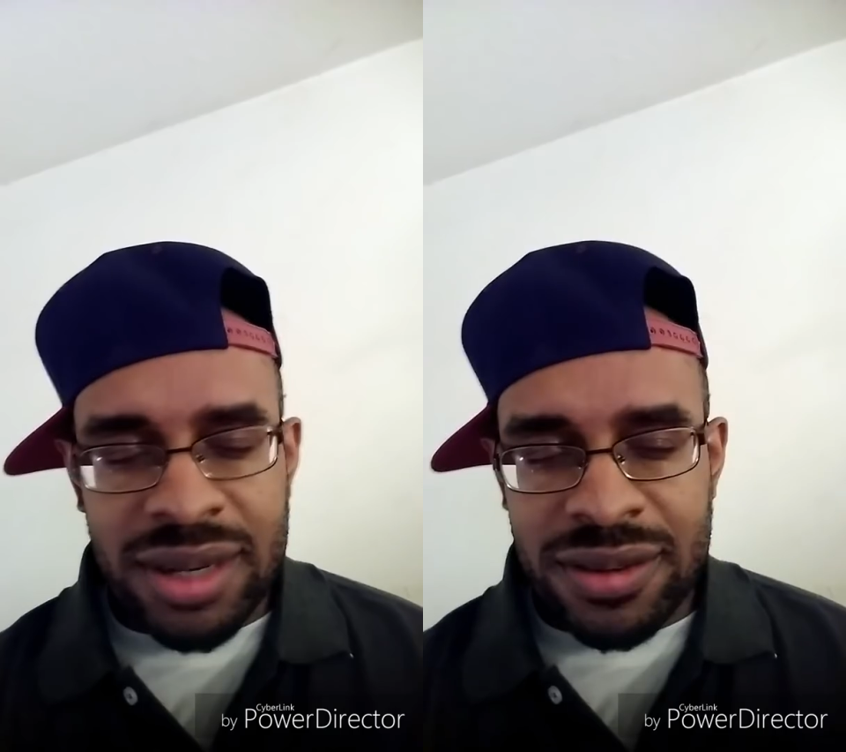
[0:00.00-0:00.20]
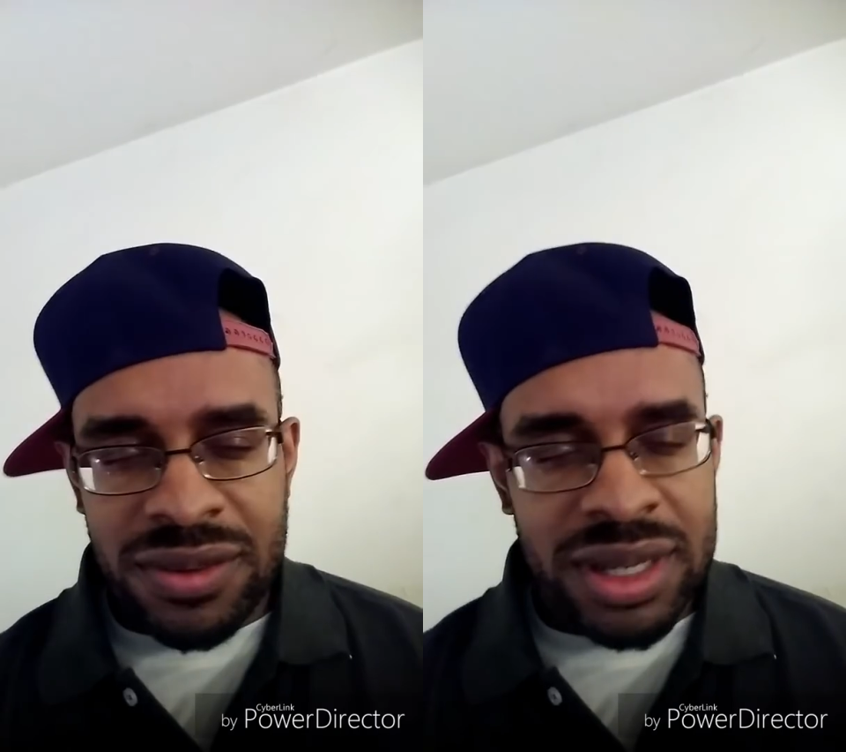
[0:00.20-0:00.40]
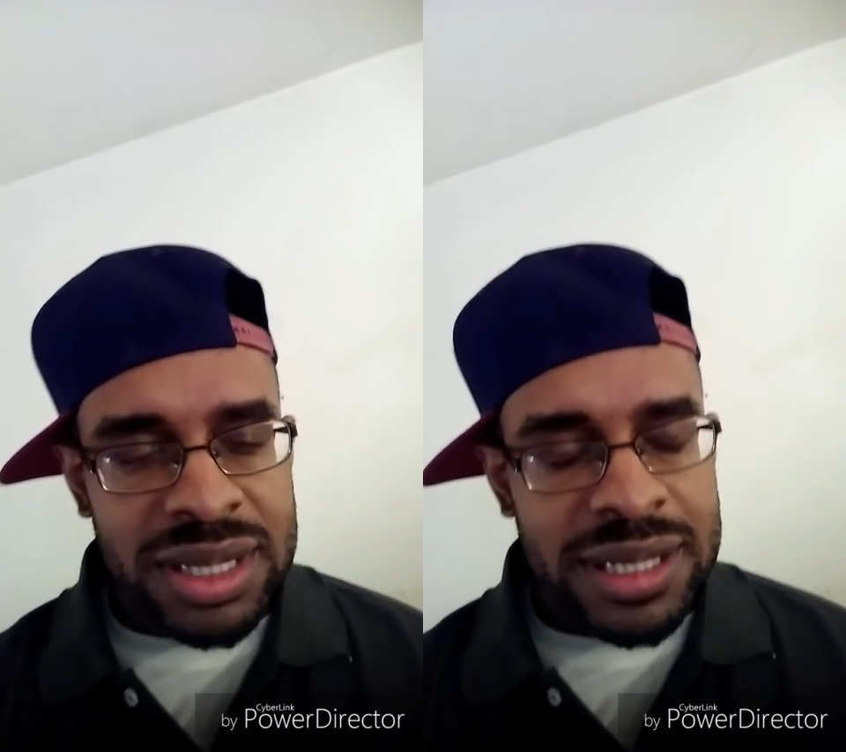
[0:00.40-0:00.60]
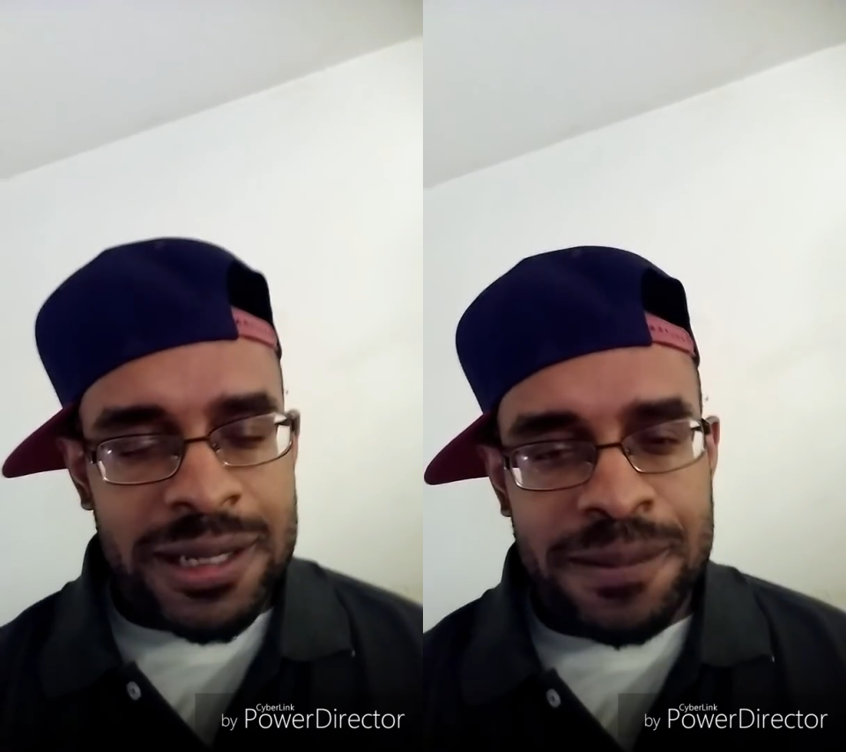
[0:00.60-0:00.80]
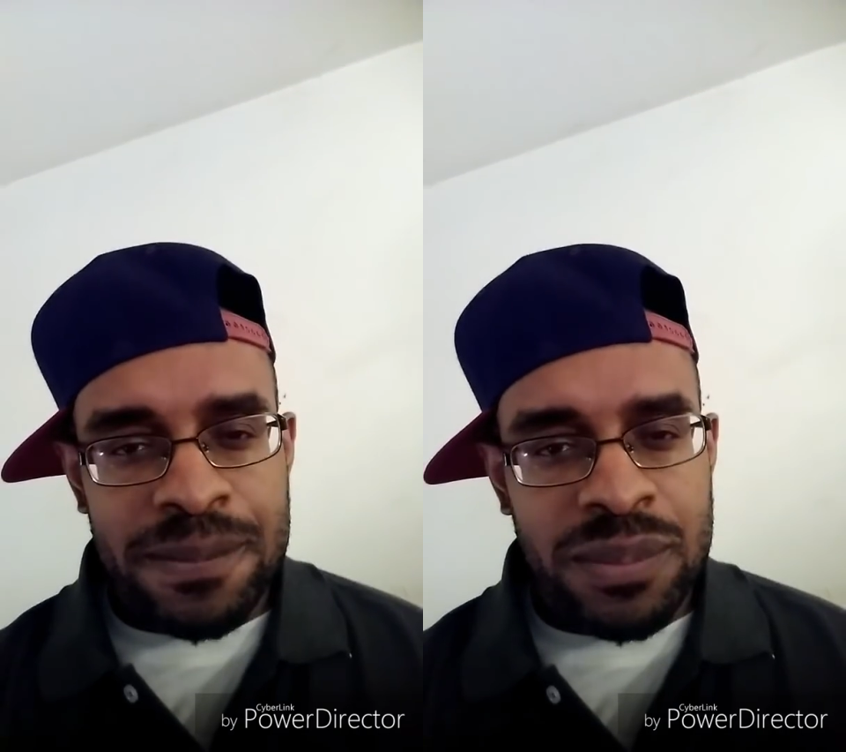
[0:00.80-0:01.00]
different.
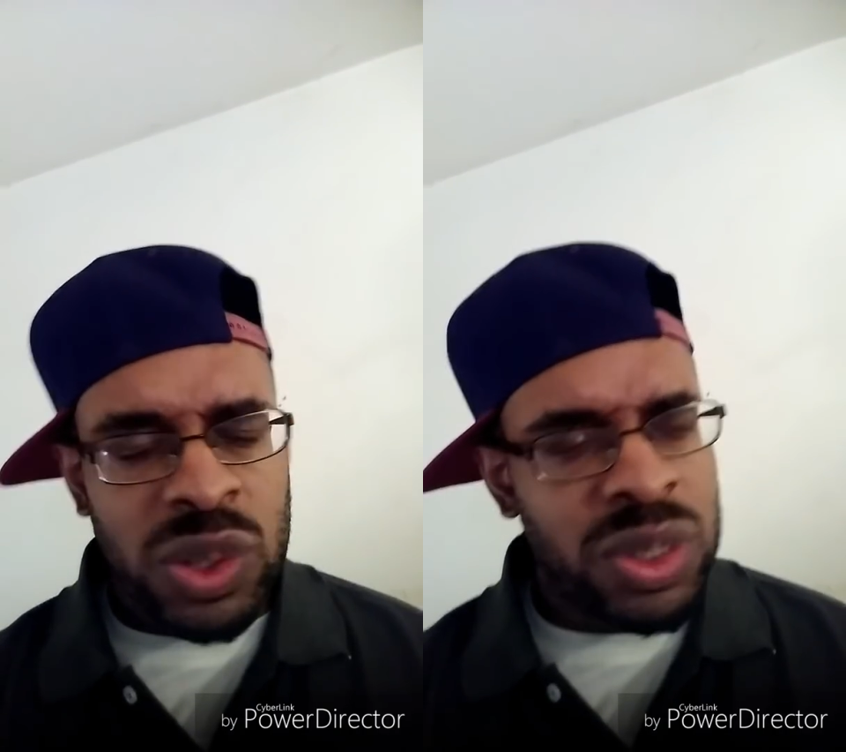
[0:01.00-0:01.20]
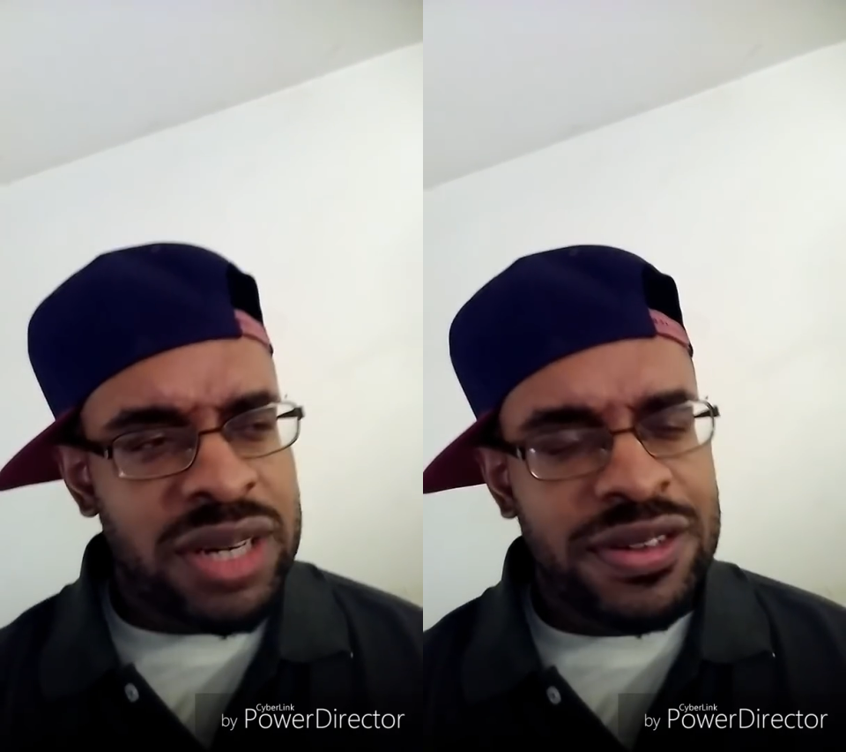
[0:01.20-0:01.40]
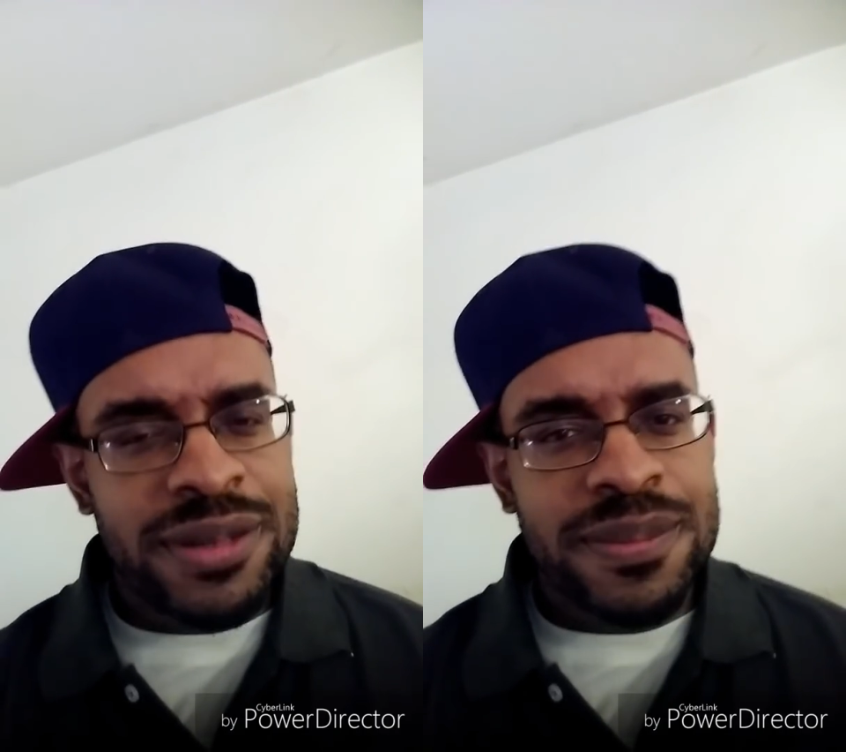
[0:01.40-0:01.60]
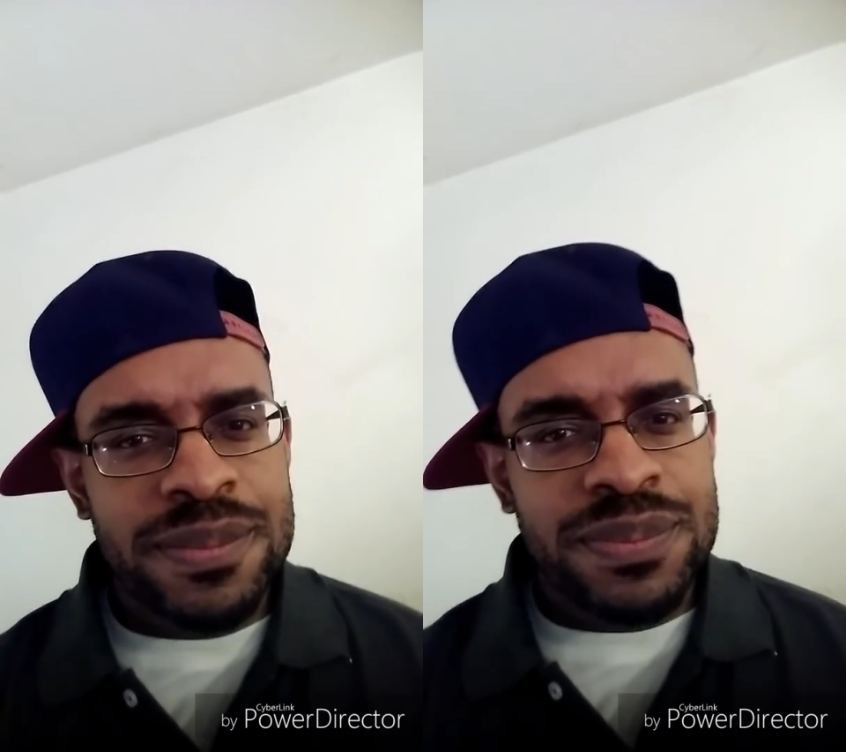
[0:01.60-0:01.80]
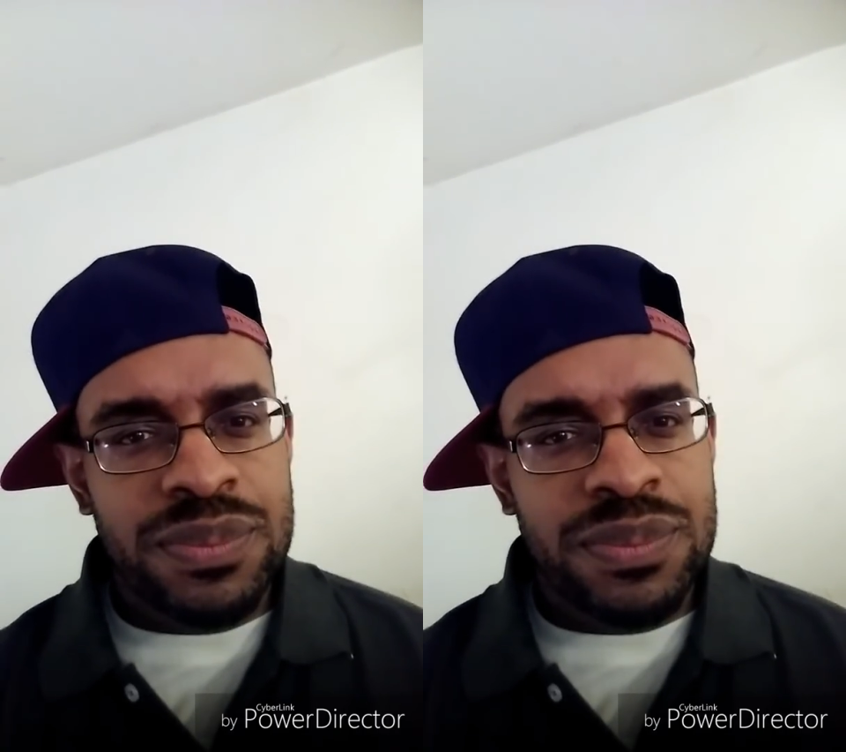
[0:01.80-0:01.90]
No different.